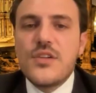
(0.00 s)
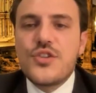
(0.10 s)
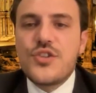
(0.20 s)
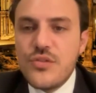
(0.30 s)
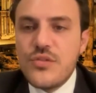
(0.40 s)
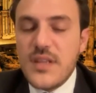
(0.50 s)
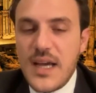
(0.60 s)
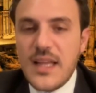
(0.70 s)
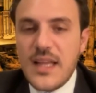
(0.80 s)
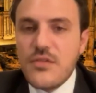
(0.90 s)
should
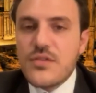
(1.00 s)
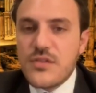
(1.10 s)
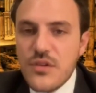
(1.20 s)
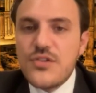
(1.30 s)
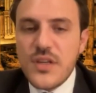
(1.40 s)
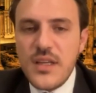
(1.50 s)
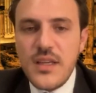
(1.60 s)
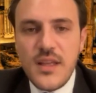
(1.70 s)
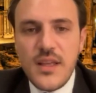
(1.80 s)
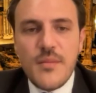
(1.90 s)
undergo surgery.